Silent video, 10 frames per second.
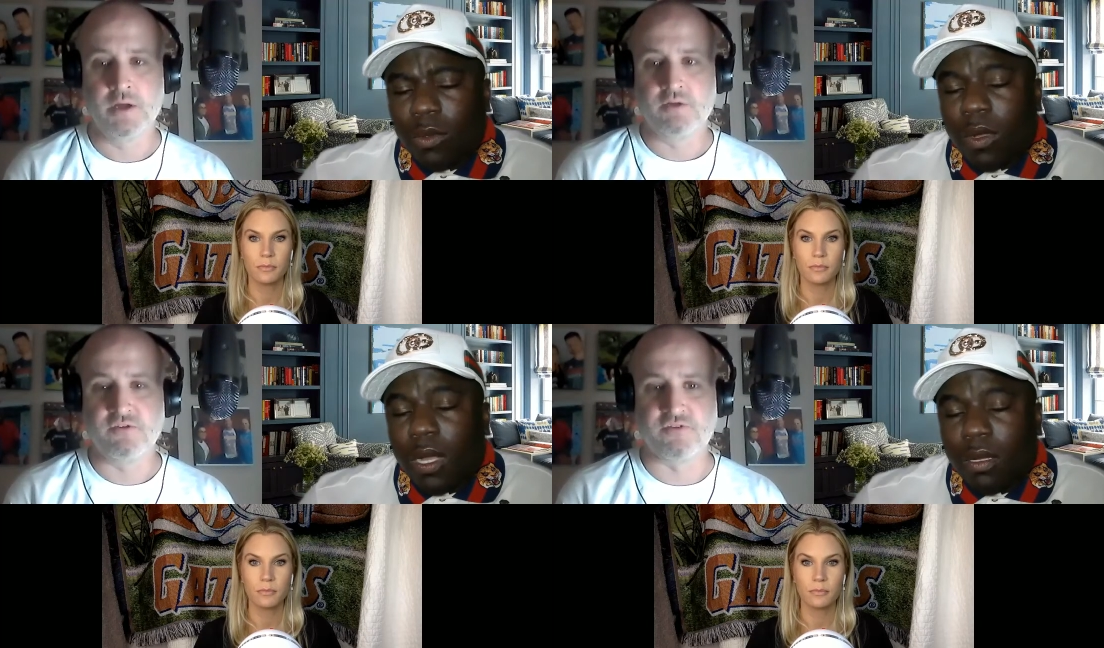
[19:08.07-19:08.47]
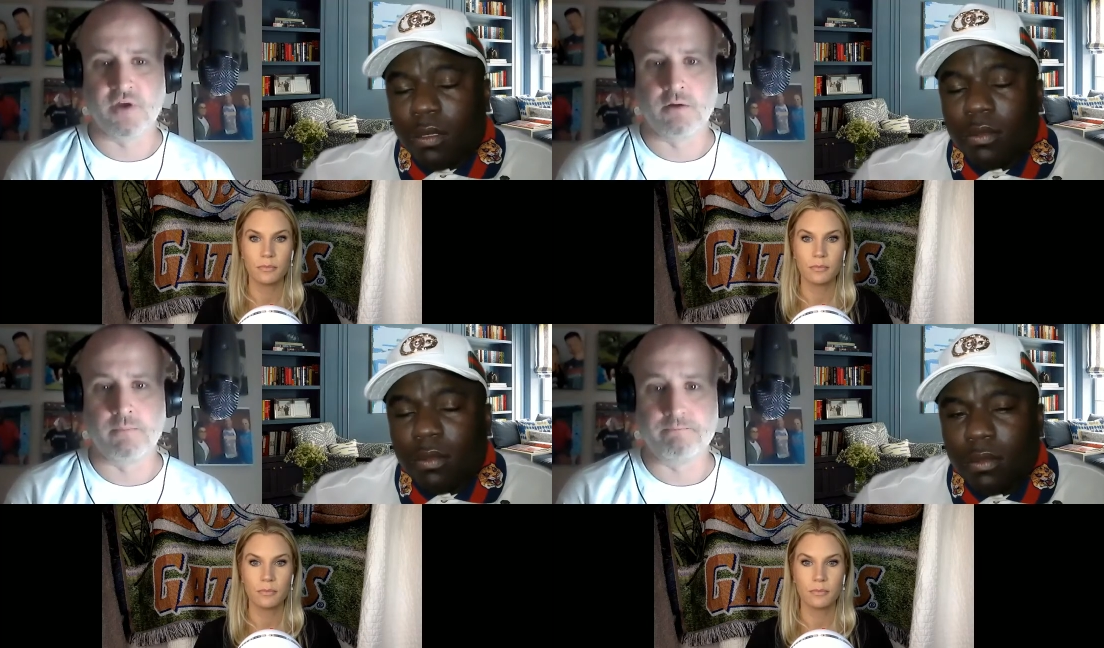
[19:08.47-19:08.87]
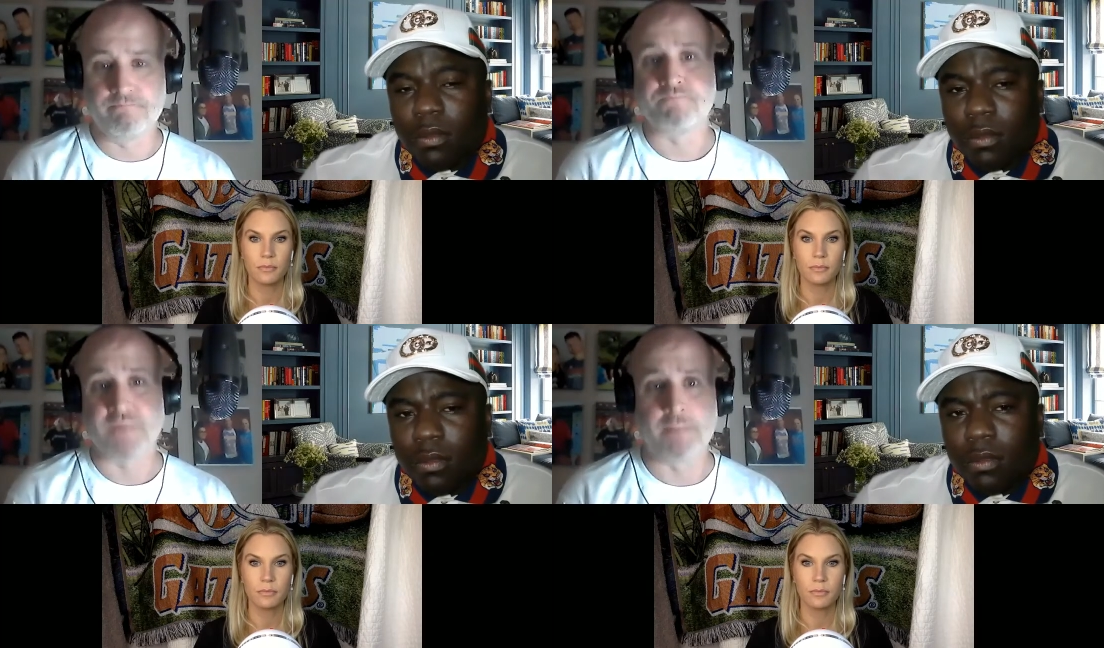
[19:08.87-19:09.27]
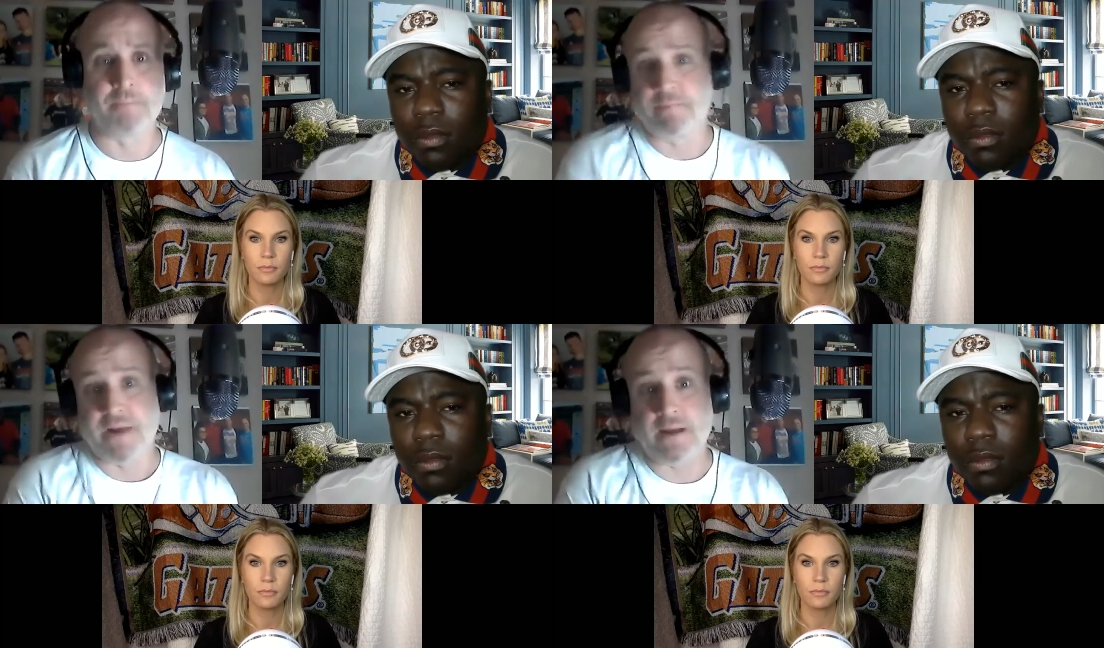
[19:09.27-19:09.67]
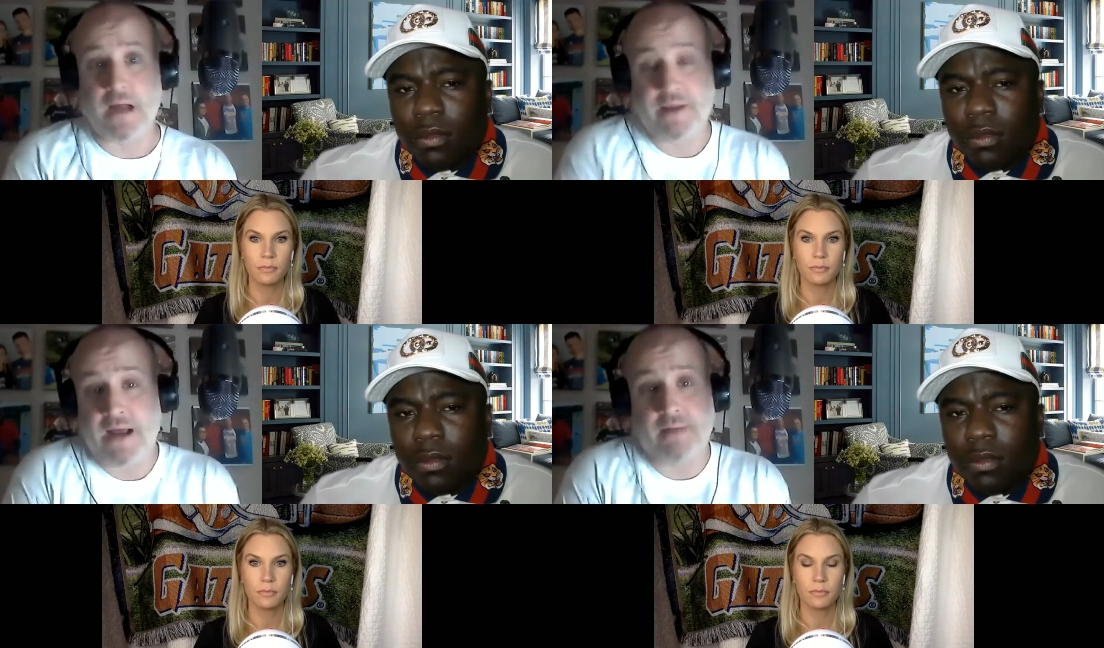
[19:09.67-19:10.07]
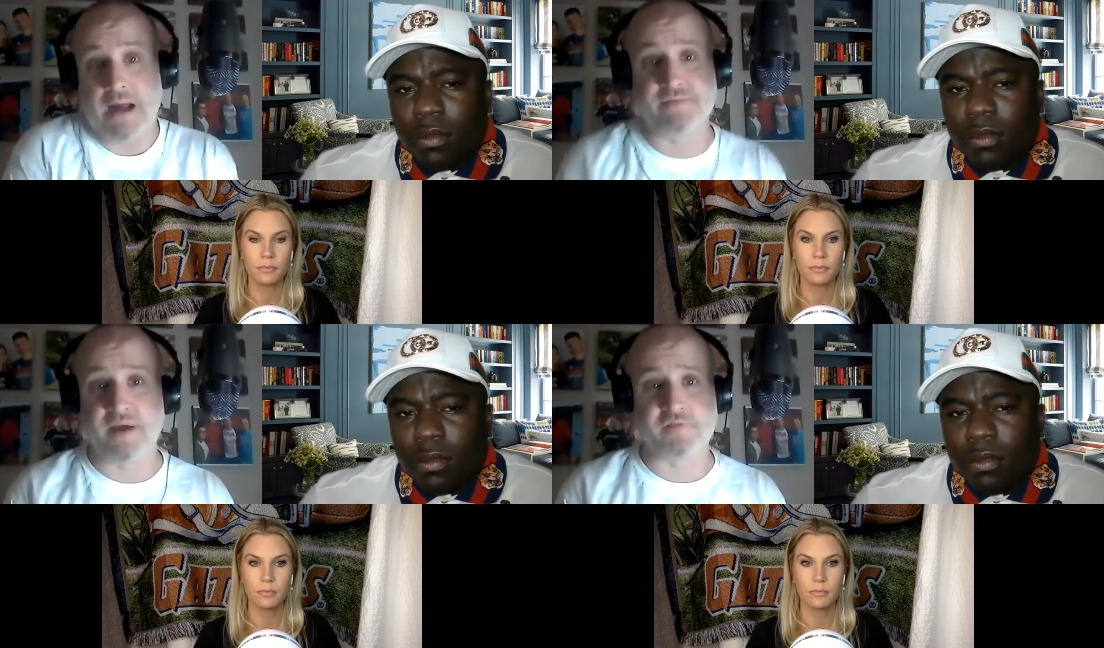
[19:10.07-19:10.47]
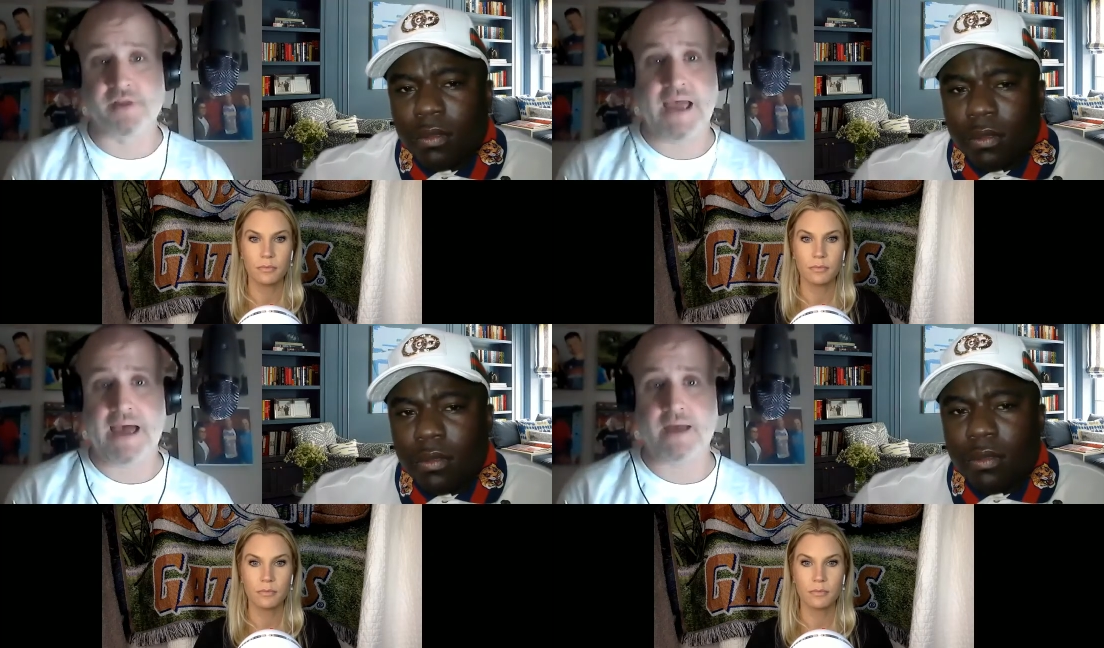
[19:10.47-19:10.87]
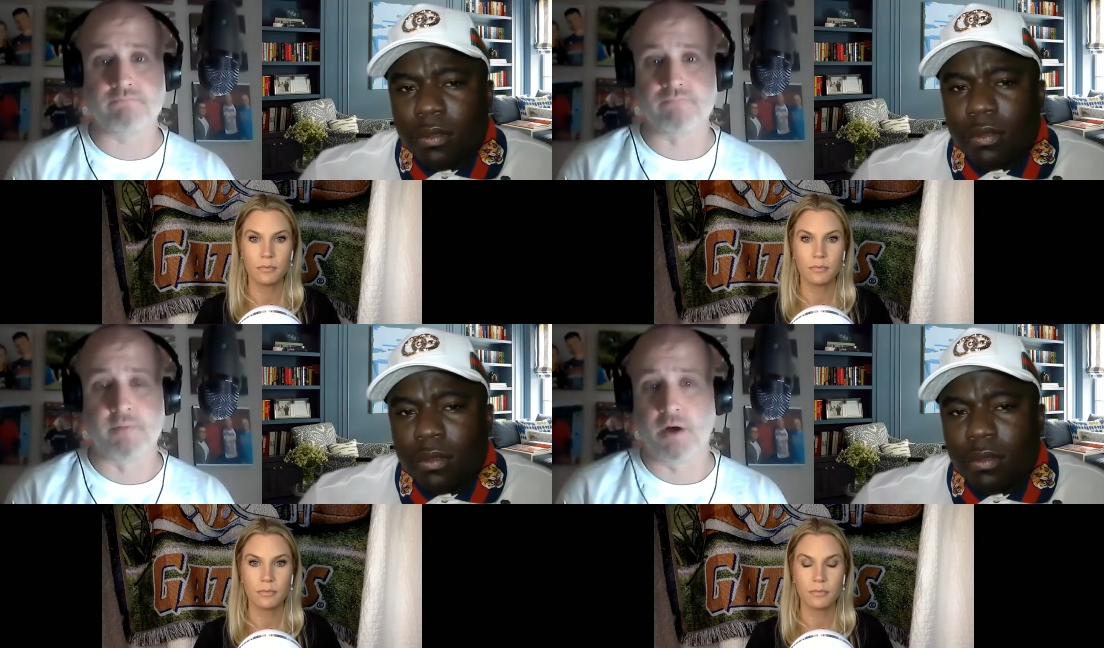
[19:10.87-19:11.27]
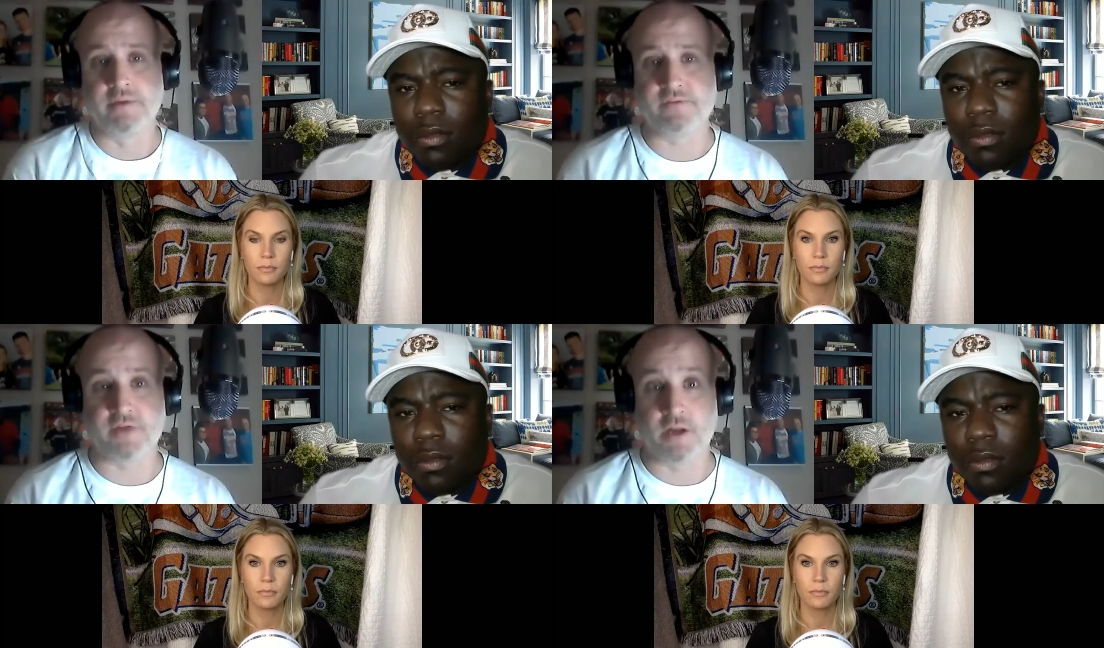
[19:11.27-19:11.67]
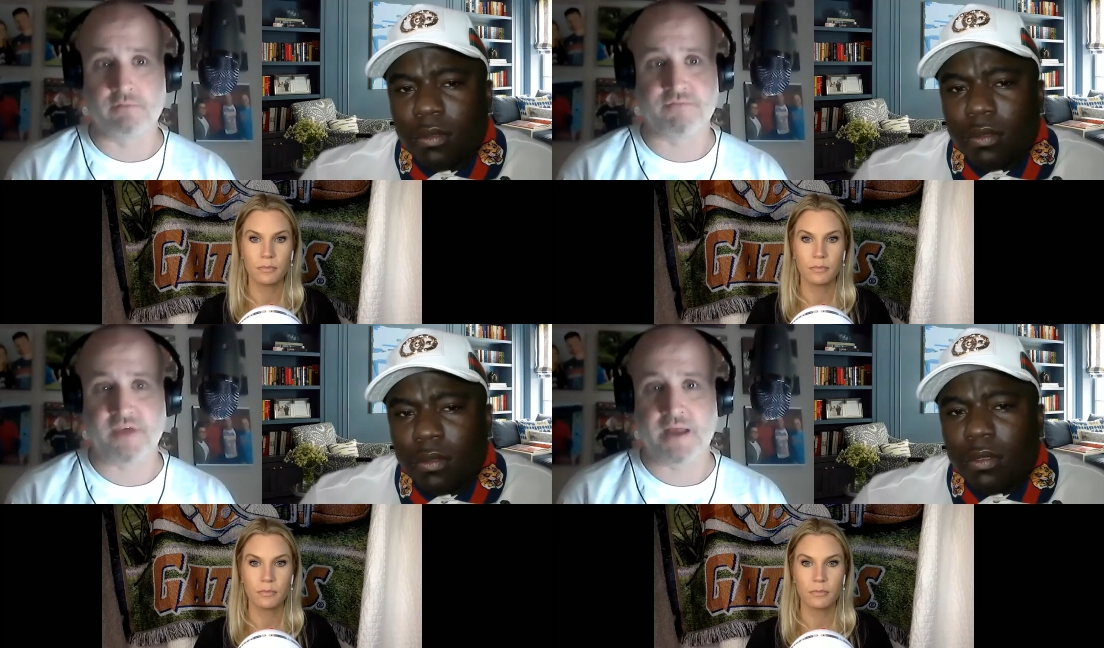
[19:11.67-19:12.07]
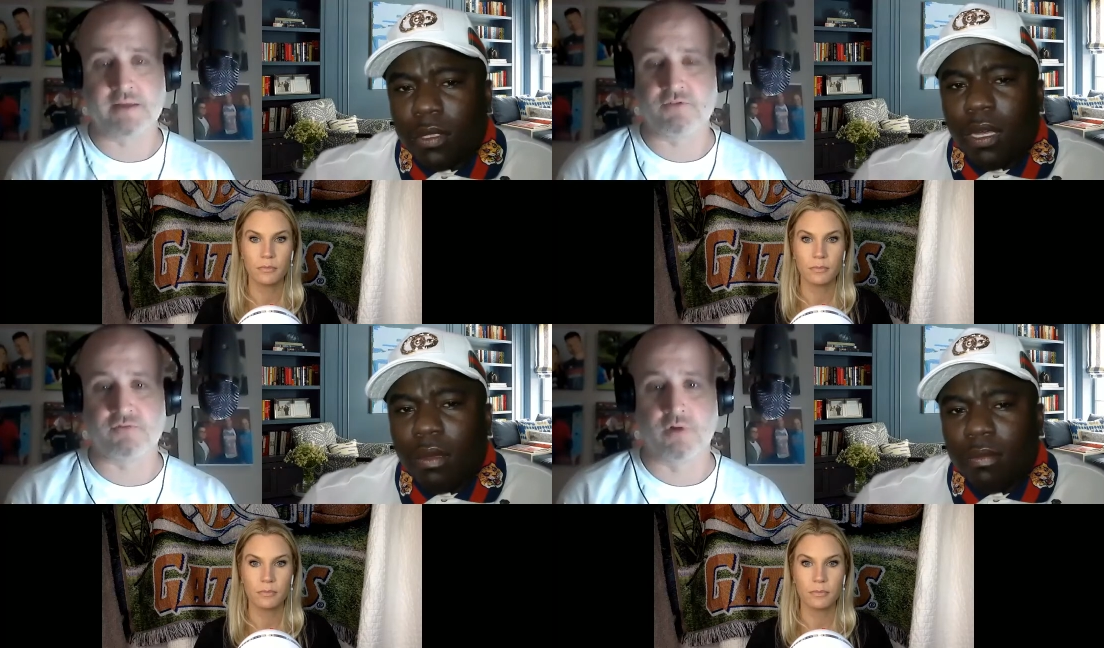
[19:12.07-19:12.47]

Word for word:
Speaker 1: Wow. So yeah, but, but I, I mean, I, I definitely had a moment, you know, 10, 11, 12